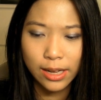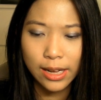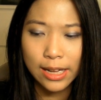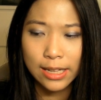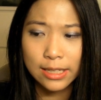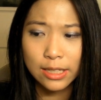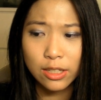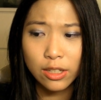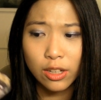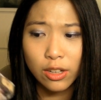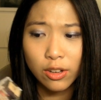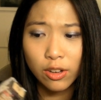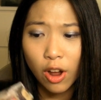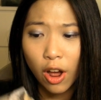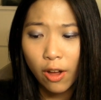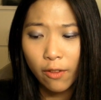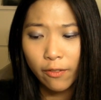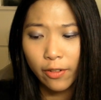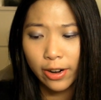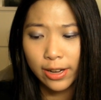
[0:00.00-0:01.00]
it's
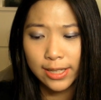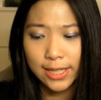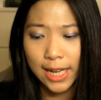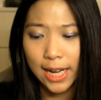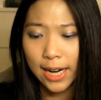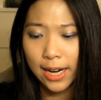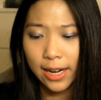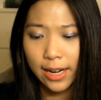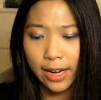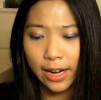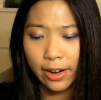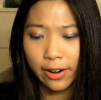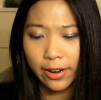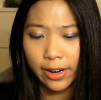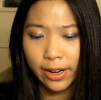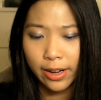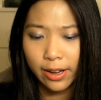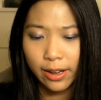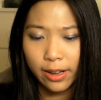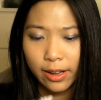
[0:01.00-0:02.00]
not very
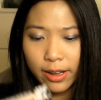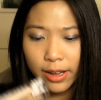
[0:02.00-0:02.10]
sanitary,